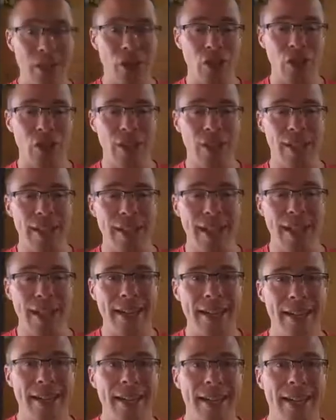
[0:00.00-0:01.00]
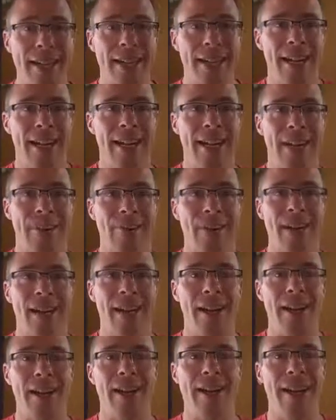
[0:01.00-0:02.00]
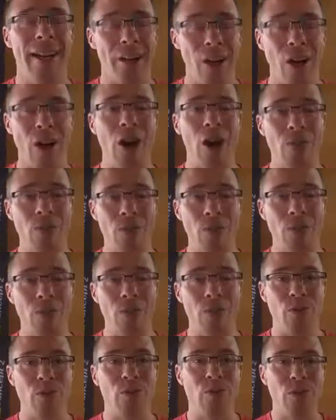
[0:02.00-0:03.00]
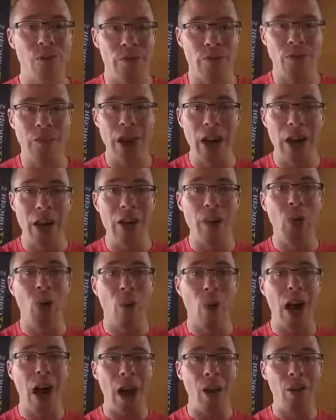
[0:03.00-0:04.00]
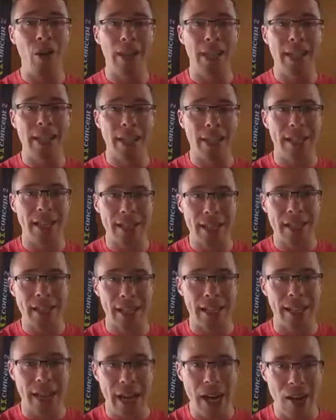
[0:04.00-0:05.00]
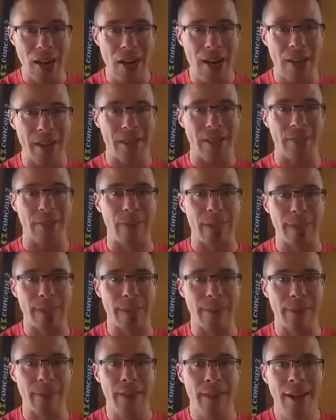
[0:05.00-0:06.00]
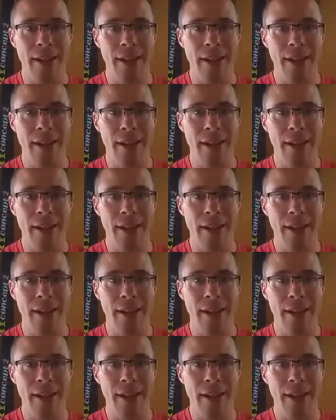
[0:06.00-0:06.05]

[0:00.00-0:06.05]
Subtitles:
during the day, can often vary wildly in their error estimates.